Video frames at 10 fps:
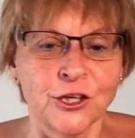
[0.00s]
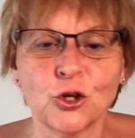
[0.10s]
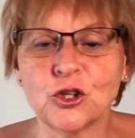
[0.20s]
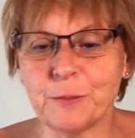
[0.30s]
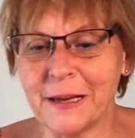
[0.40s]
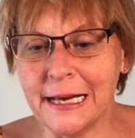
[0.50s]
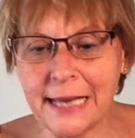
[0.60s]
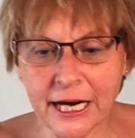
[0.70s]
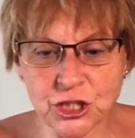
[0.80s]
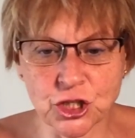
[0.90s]
You could be a
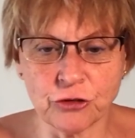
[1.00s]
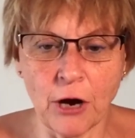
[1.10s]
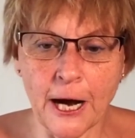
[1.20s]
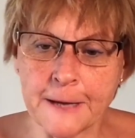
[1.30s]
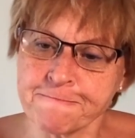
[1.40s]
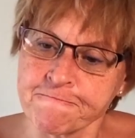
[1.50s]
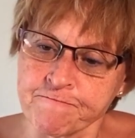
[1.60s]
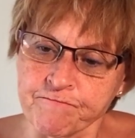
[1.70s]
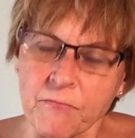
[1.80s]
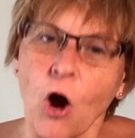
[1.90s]
lecturer
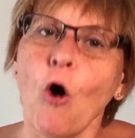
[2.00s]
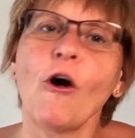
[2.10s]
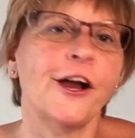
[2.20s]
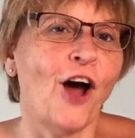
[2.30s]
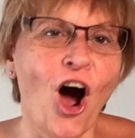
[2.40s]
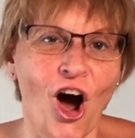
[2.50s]
or an